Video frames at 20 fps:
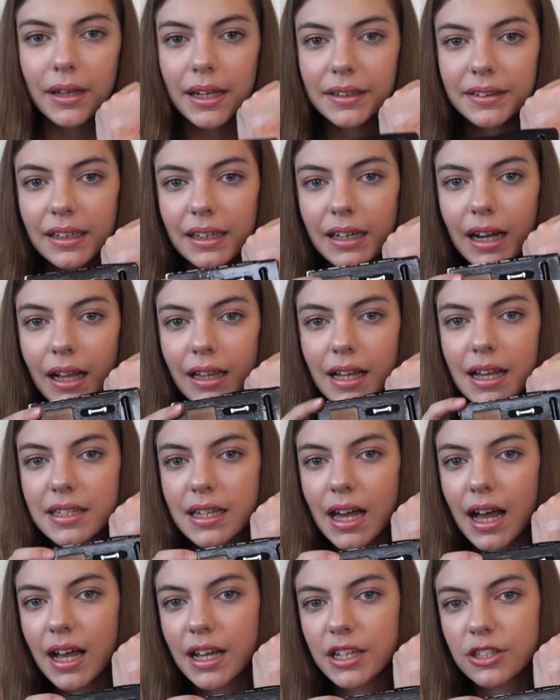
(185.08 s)
but like the
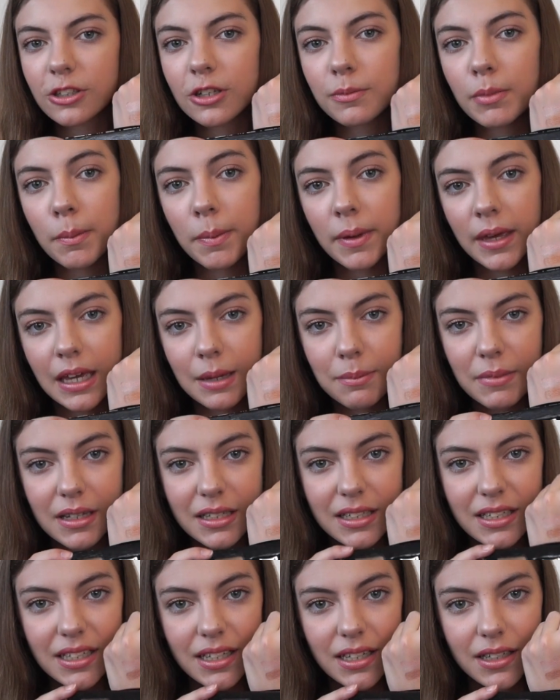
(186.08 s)
colours are super
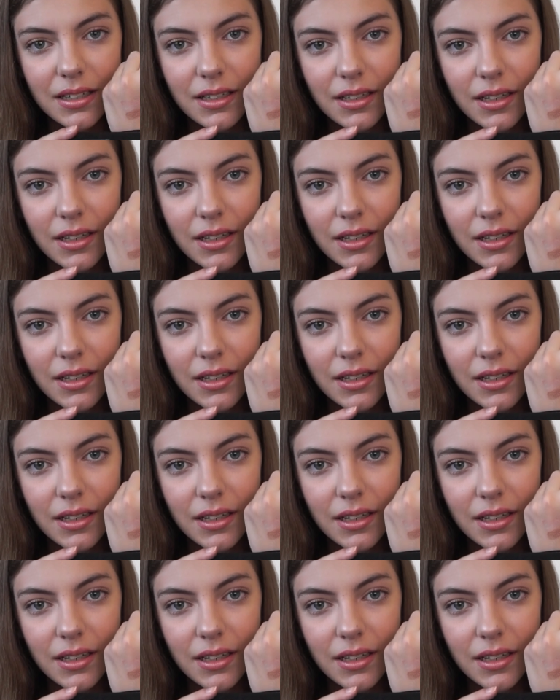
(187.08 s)
pigmented.